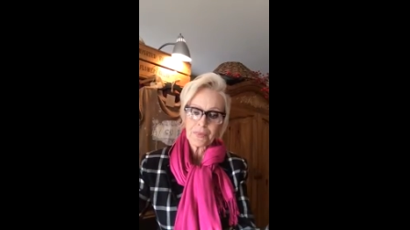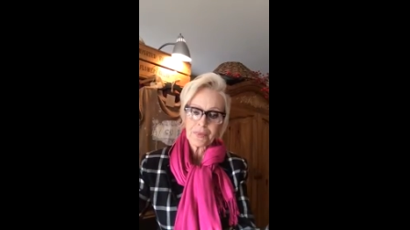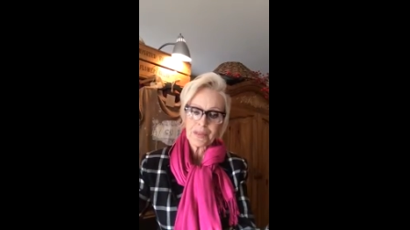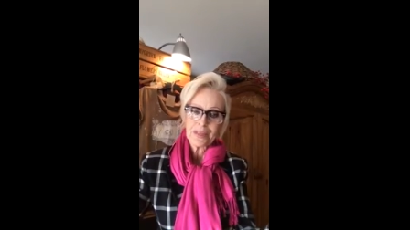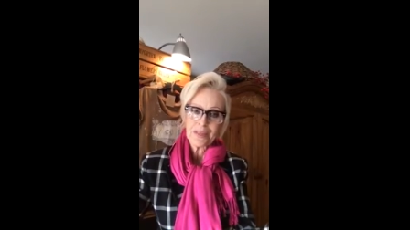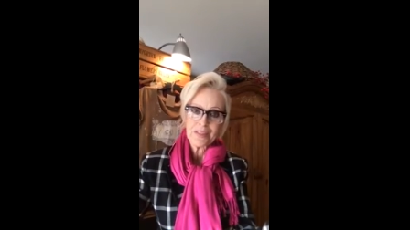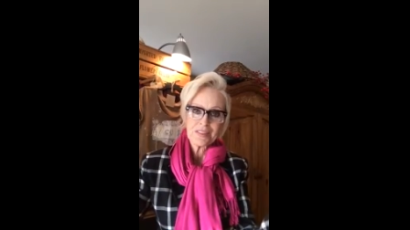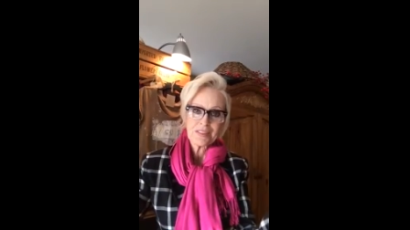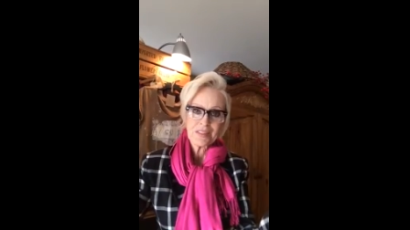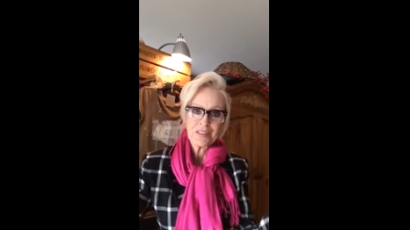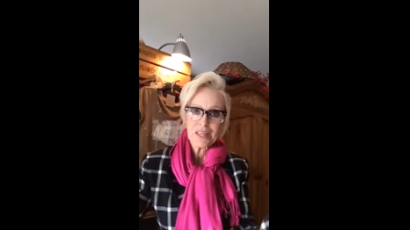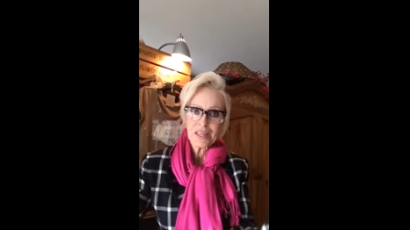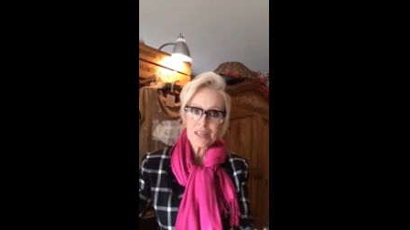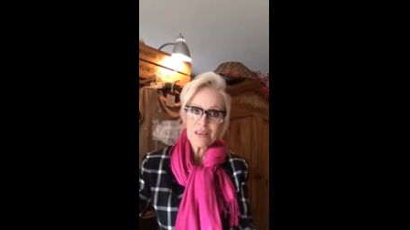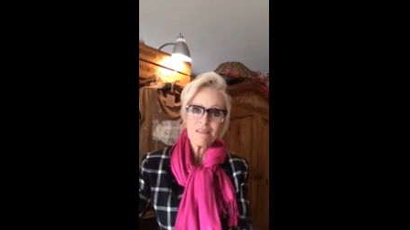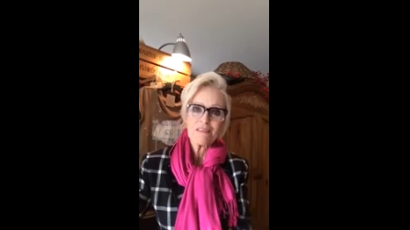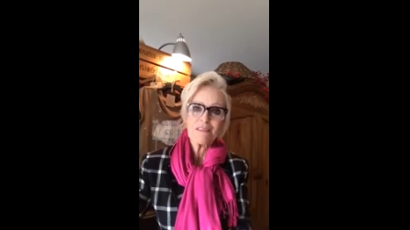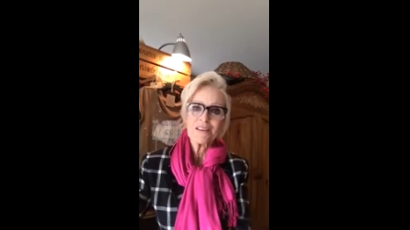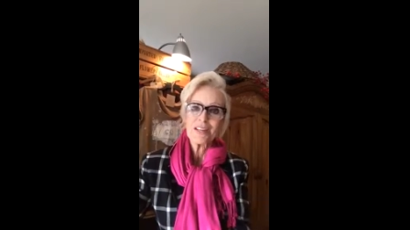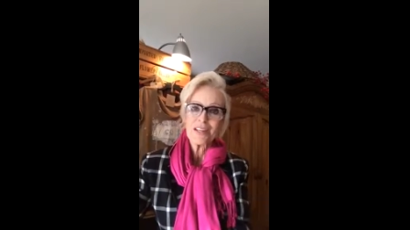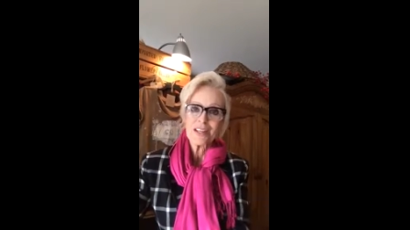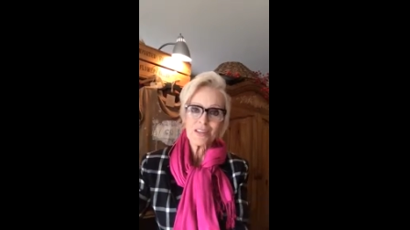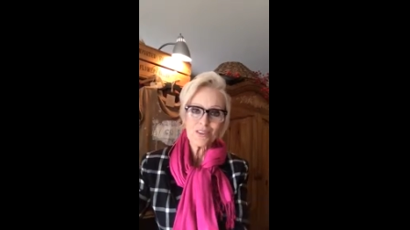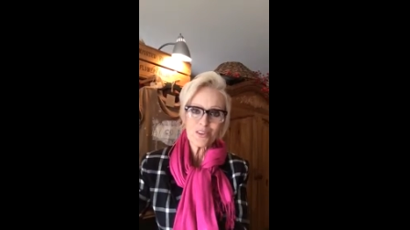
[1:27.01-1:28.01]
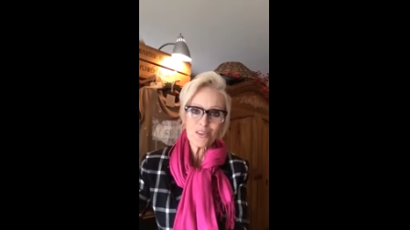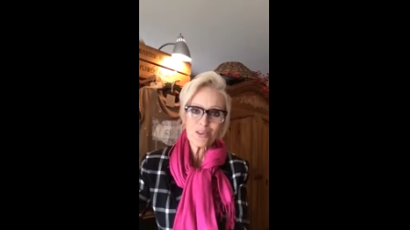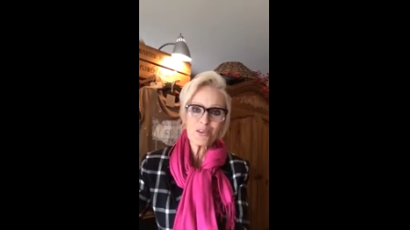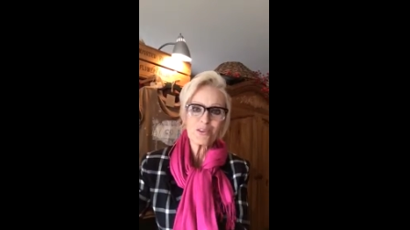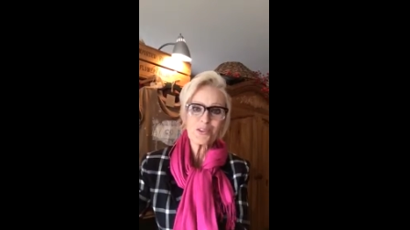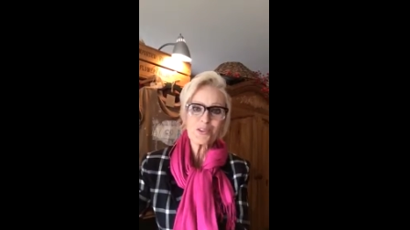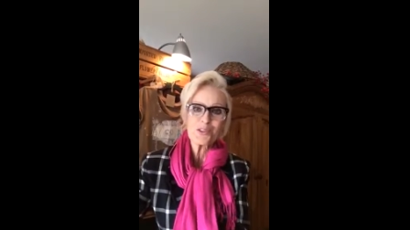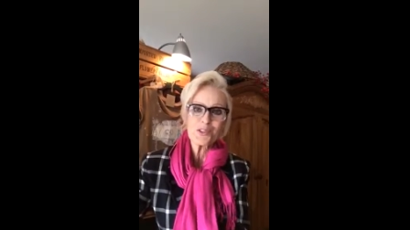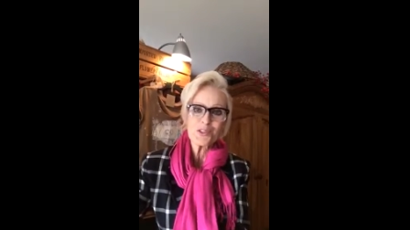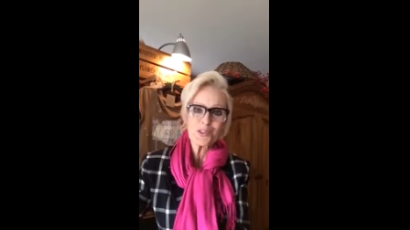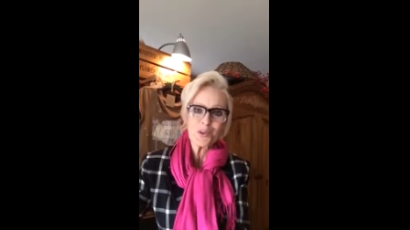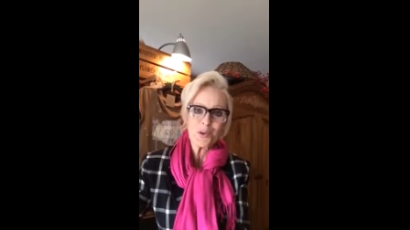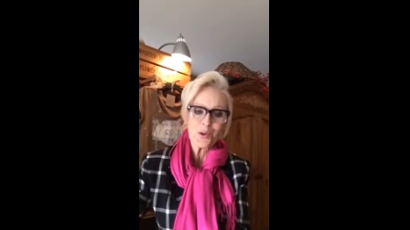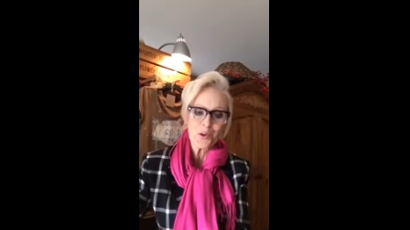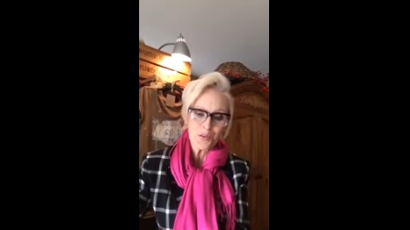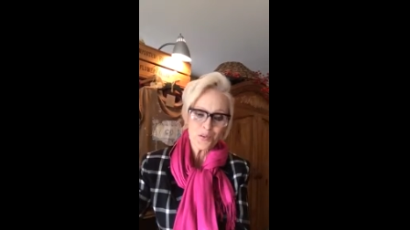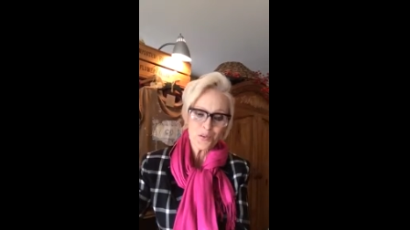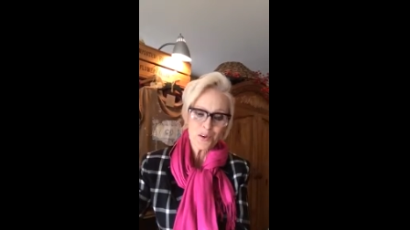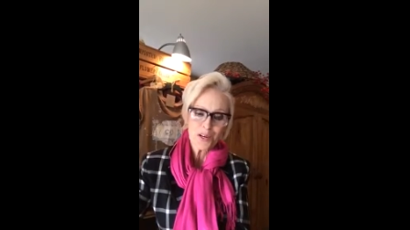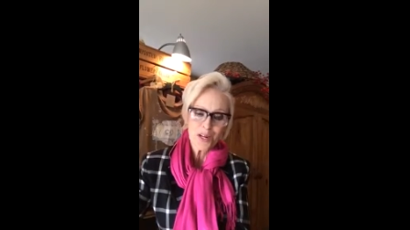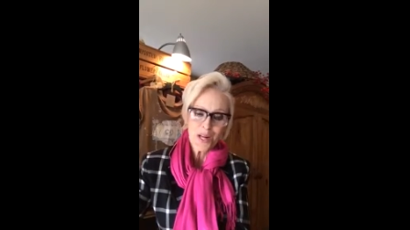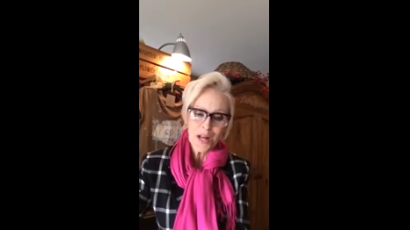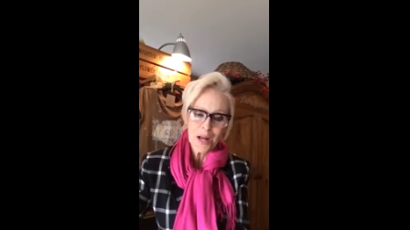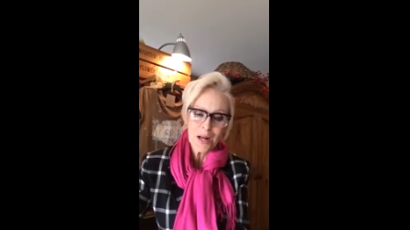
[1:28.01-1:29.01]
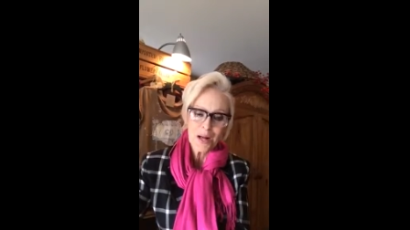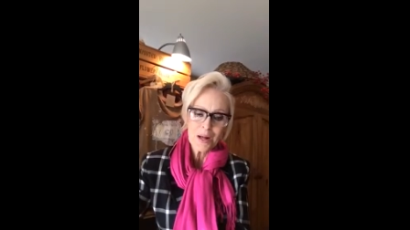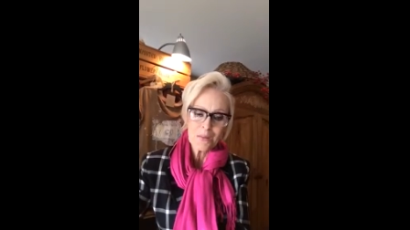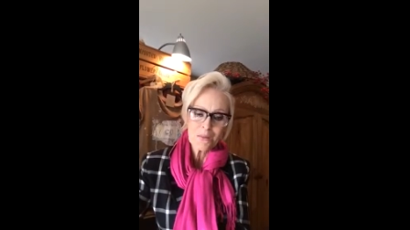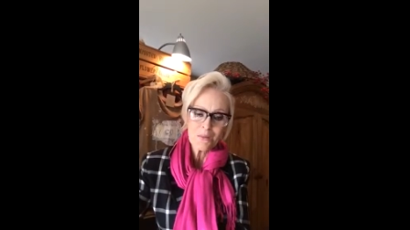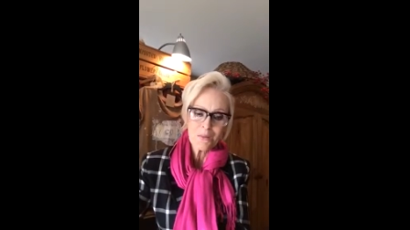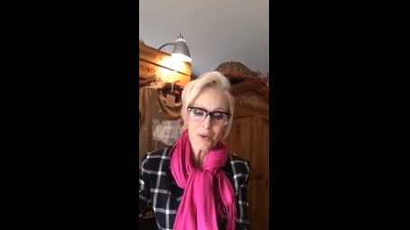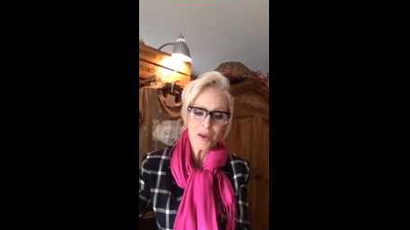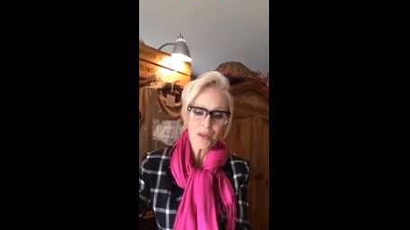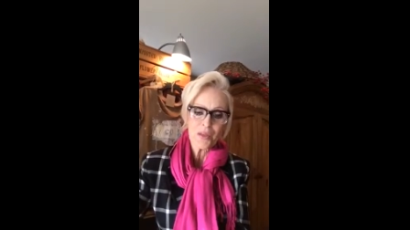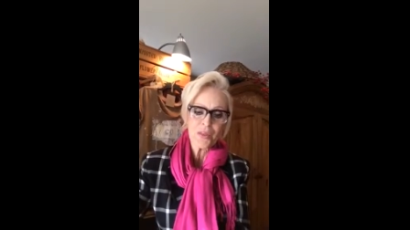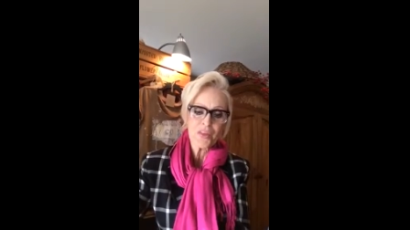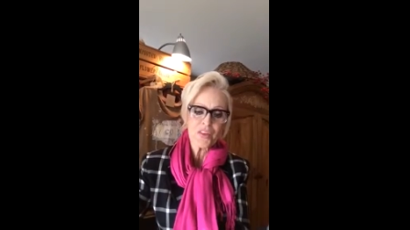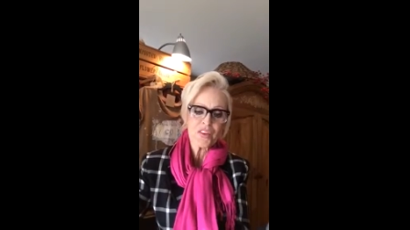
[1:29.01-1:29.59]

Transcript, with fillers: He's given it to us to overcome with.